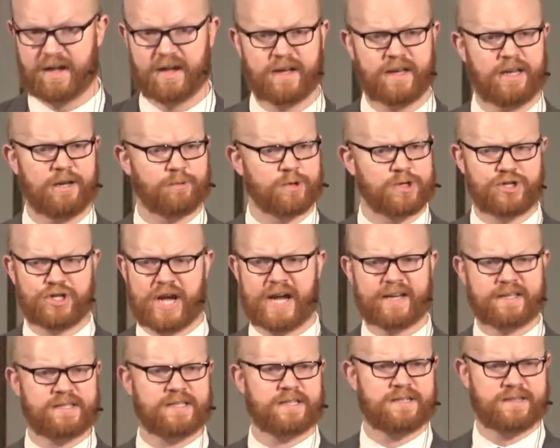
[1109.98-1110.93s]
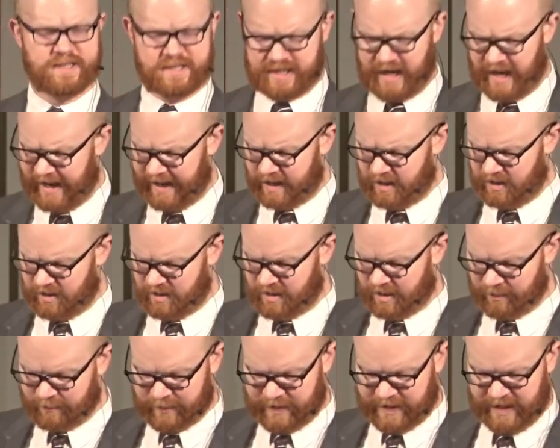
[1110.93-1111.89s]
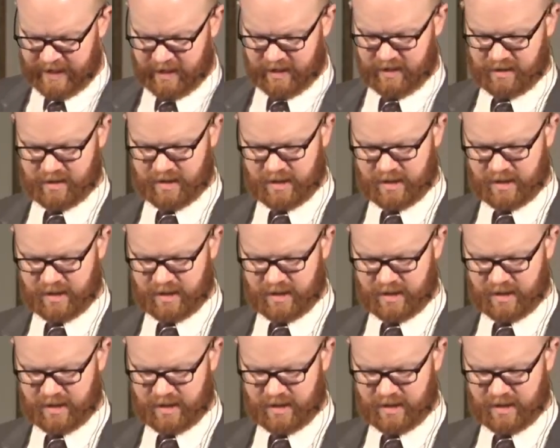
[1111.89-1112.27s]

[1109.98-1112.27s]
He rejected the title of king